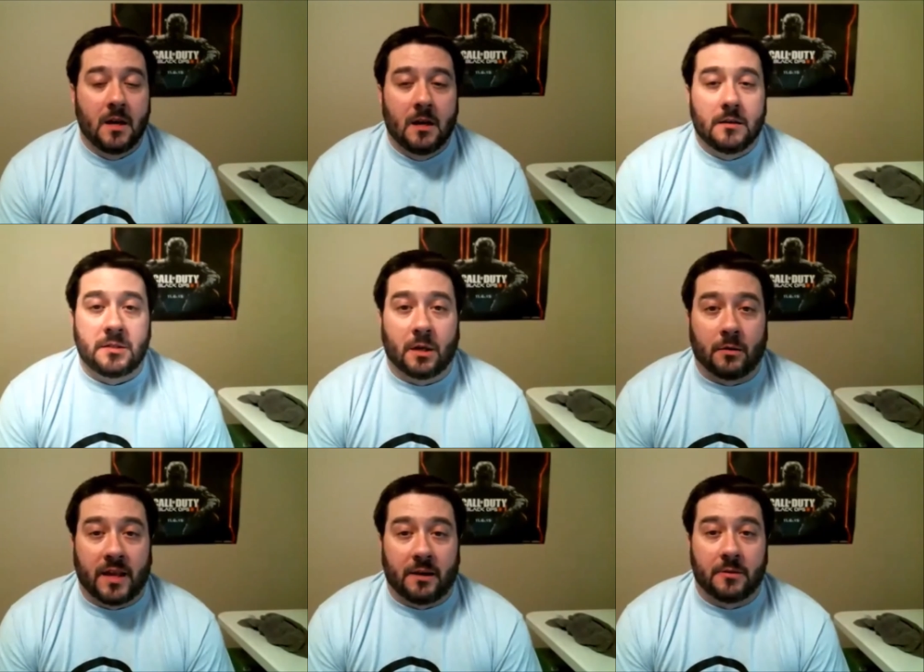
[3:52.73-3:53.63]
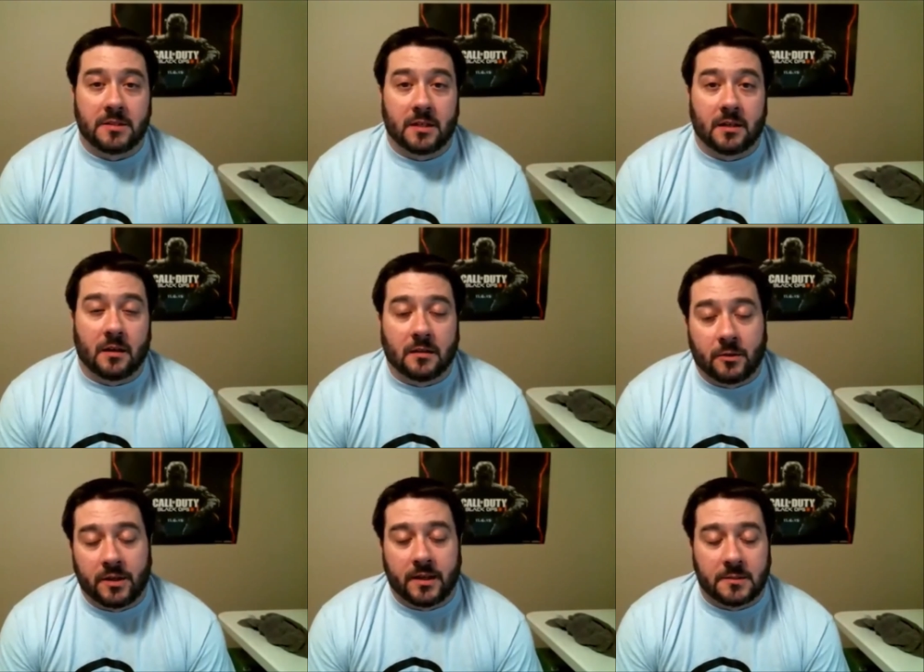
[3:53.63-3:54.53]
So that was a
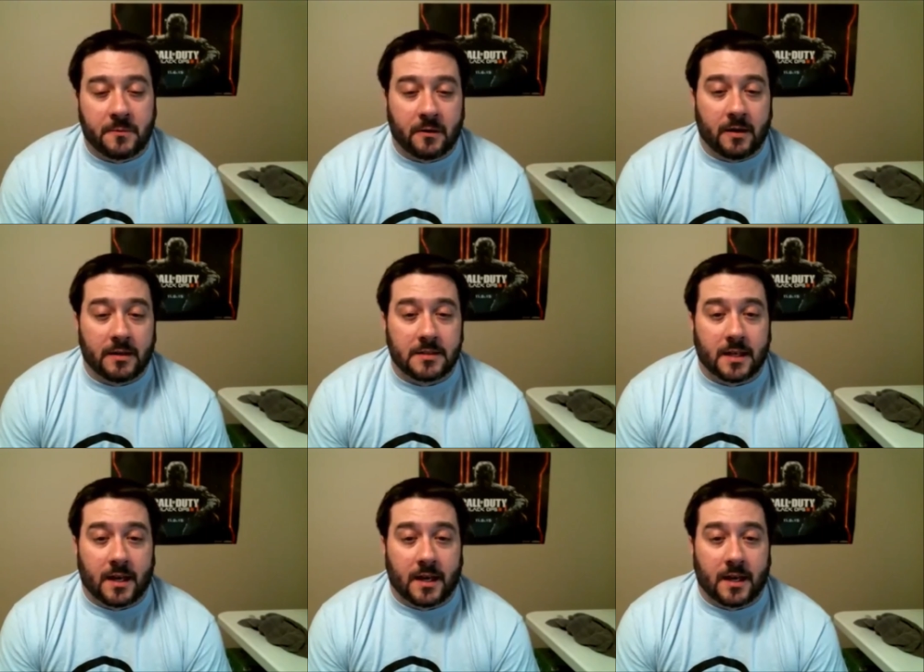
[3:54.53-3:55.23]
learning experience.